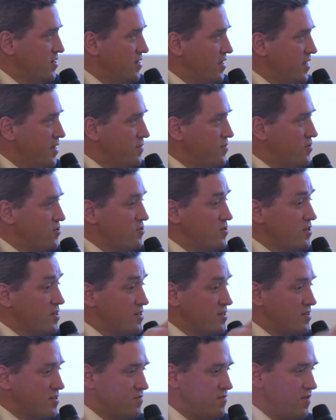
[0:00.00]
And so this
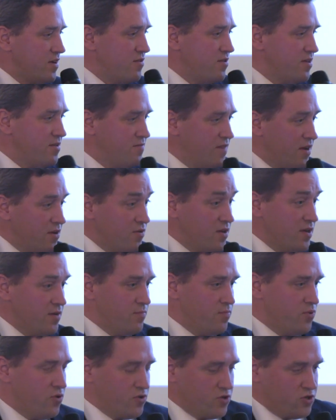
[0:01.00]
is a very, very
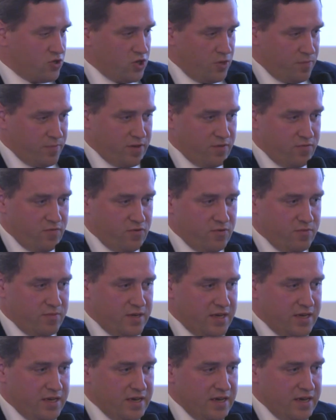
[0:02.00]
important topic for
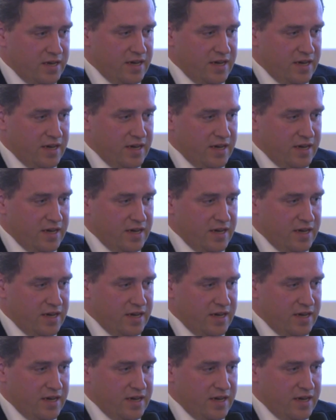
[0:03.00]
me